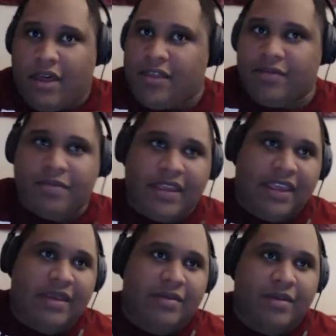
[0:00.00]
another
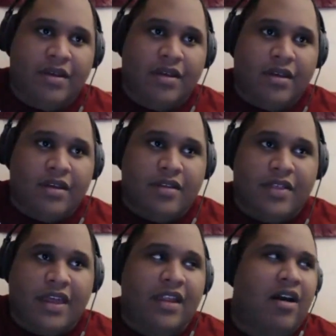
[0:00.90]
team
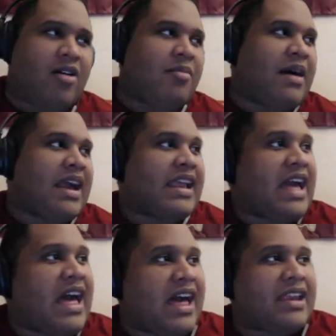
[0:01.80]
that, oh
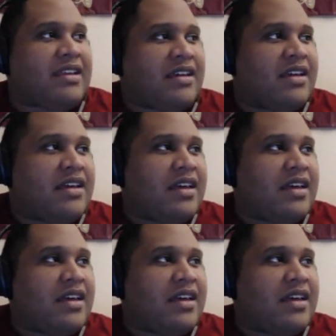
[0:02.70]
my God,